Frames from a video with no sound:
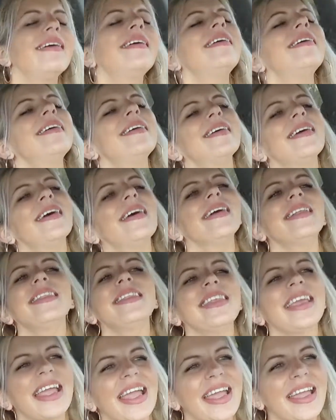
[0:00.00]
Aw,
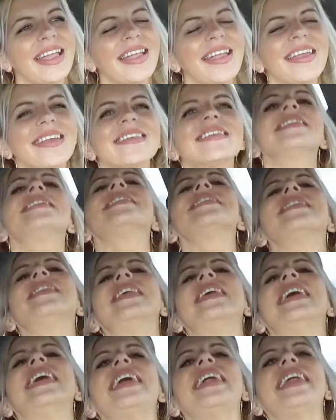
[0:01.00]
thank you,
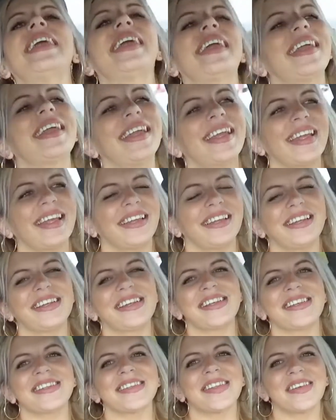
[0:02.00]
sweetie.
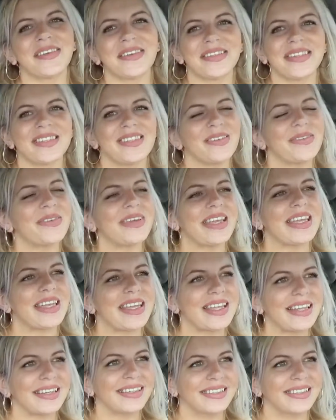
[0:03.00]
You're so sweet.